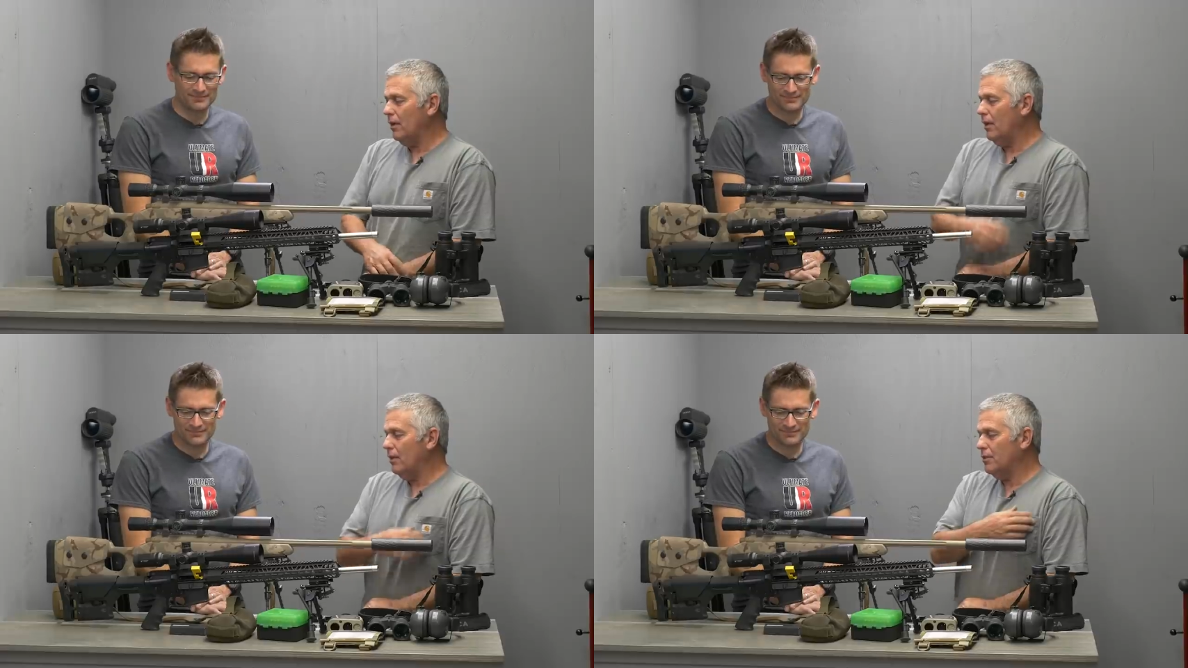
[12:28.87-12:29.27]

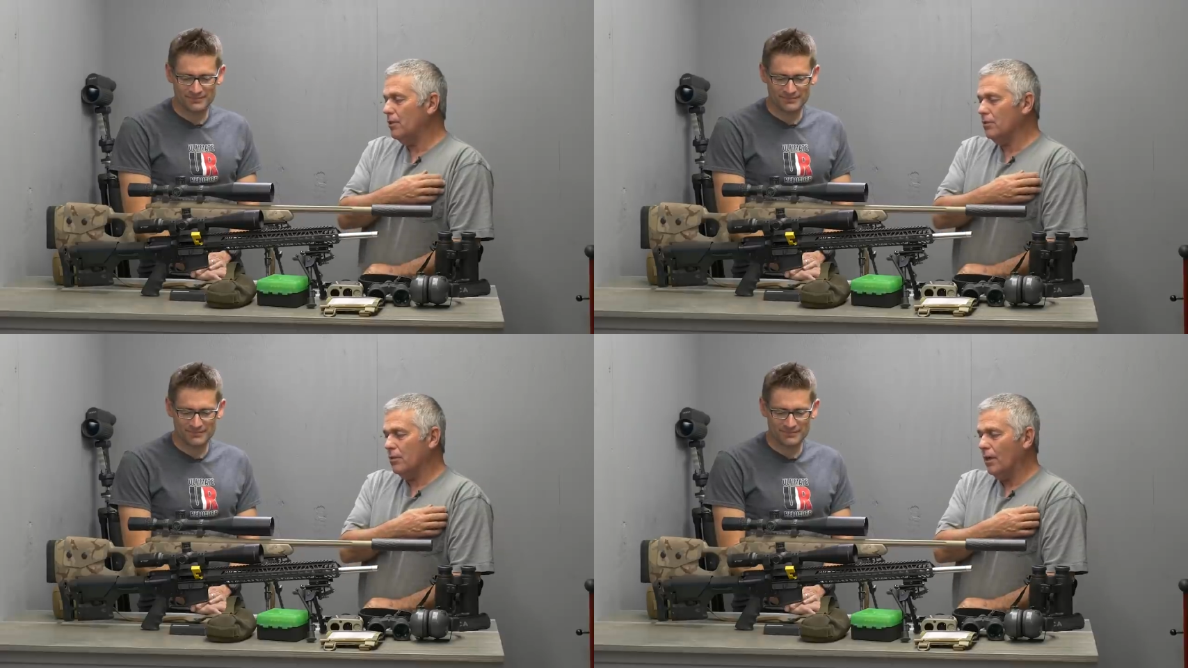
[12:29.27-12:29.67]
Speaker 1: and
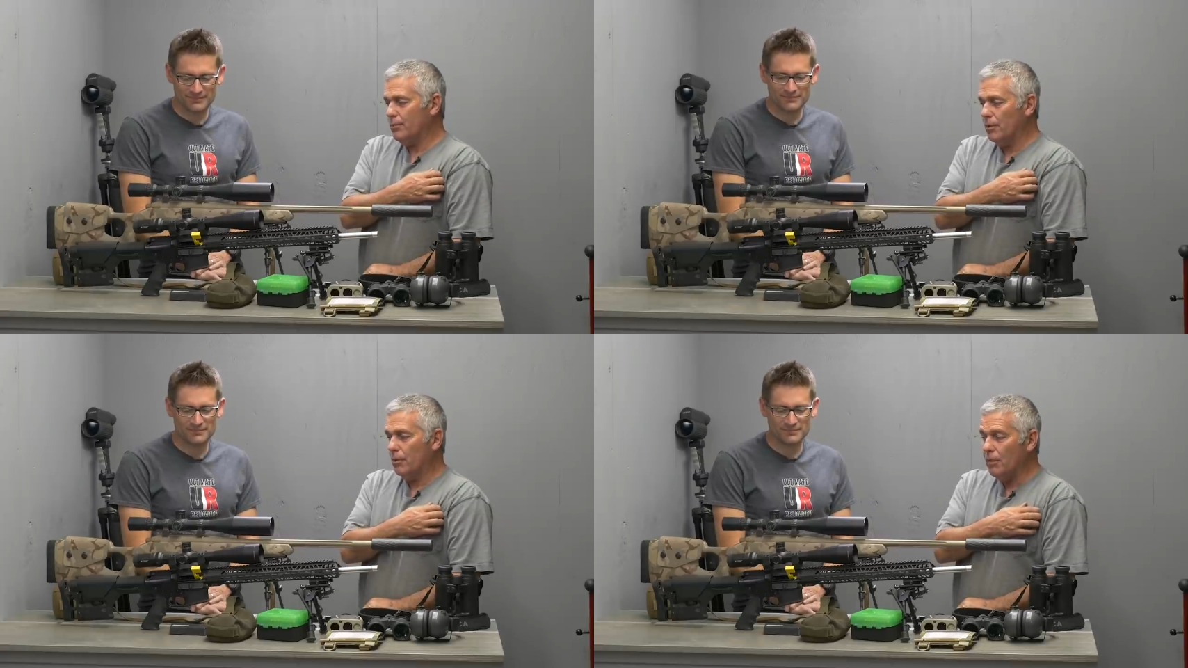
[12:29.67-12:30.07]
zero
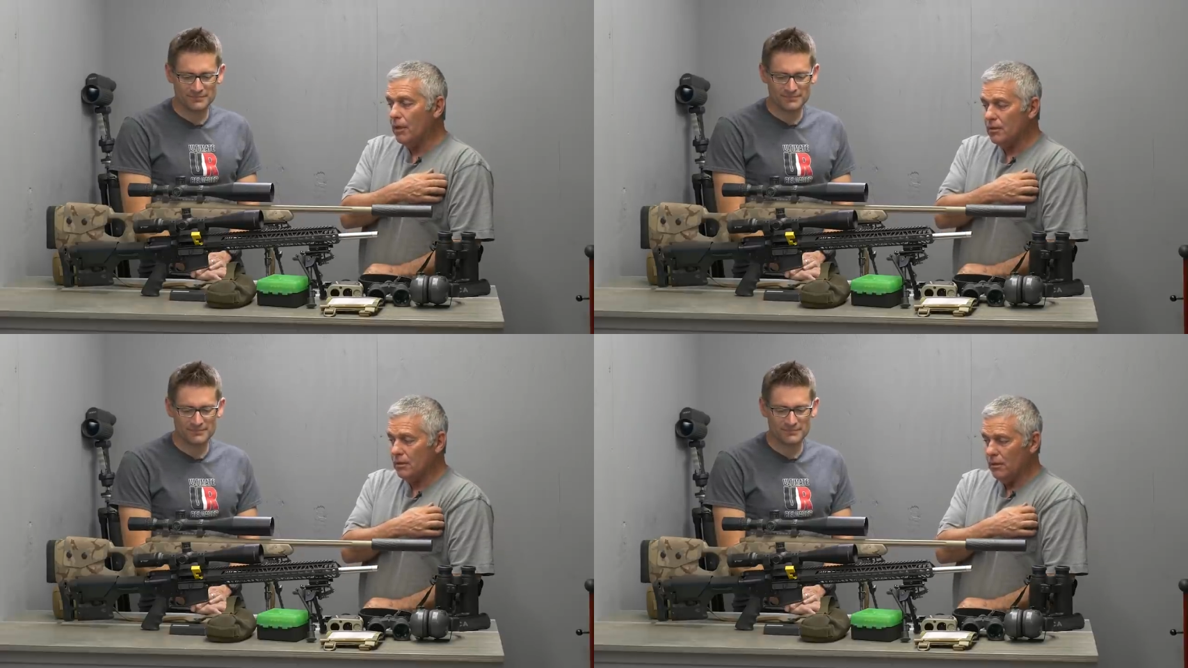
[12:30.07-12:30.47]
stops are a
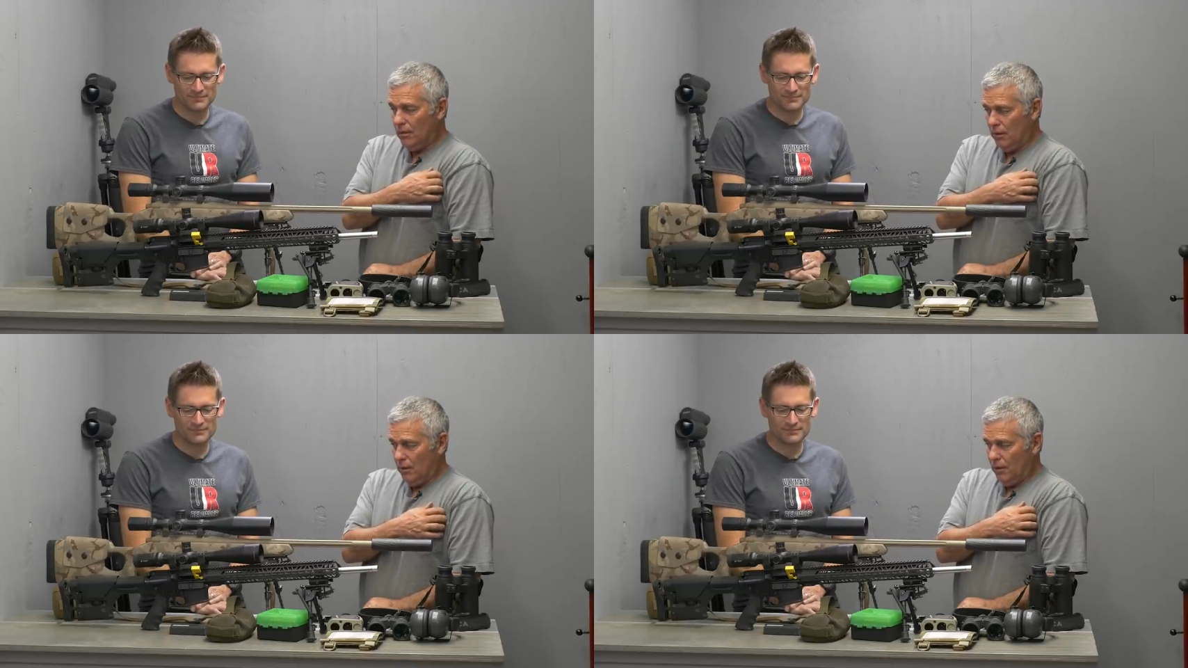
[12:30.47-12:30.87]
must.
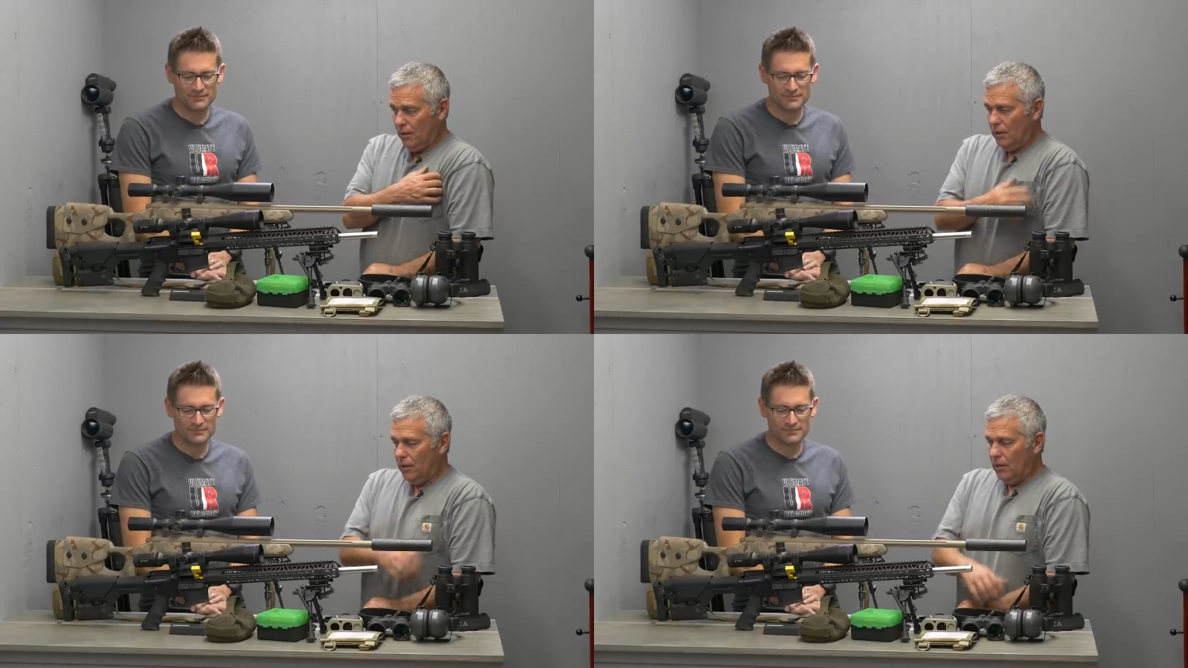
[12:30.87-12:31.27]

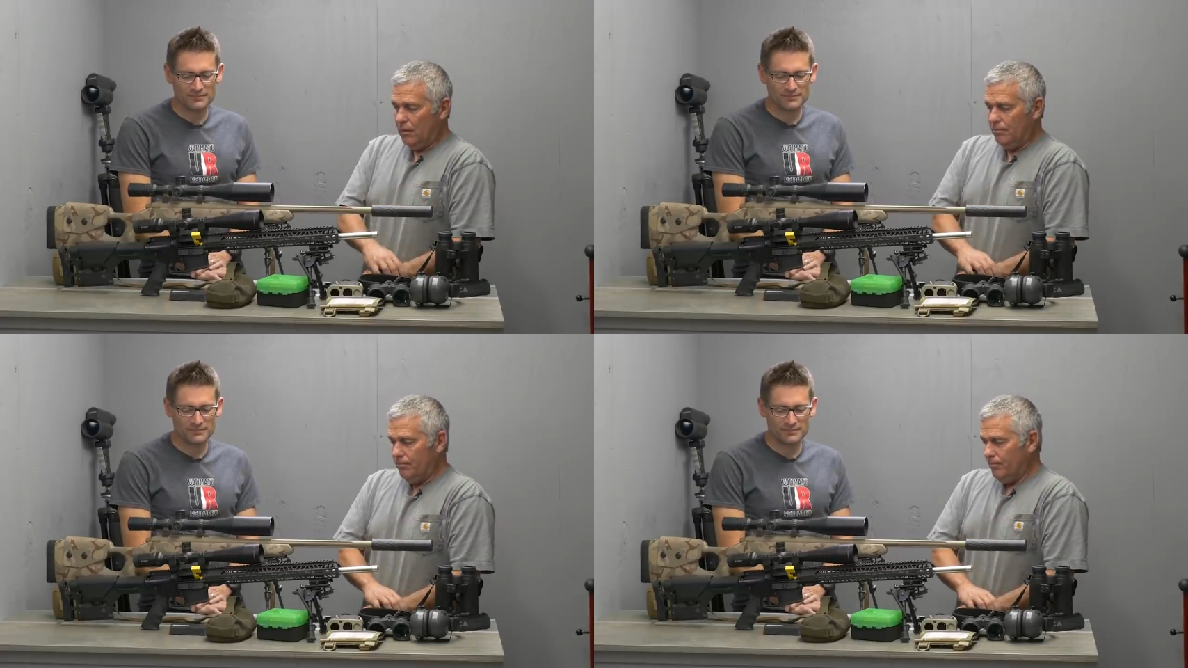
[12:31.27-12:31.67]

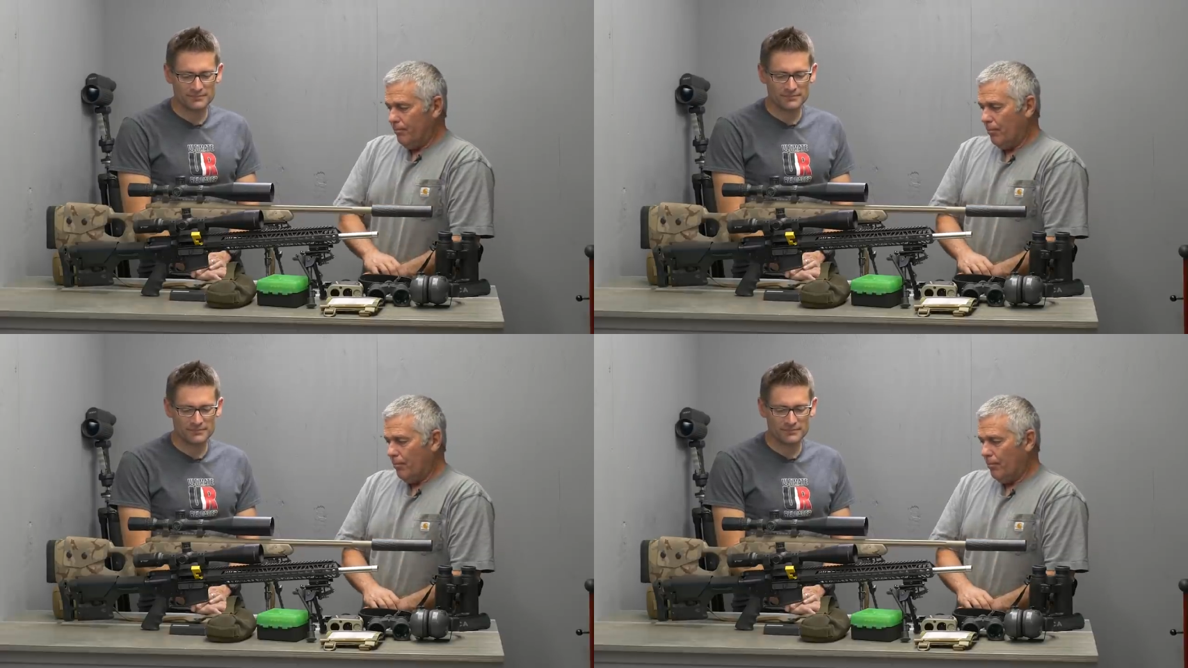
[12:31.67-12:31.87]
Um,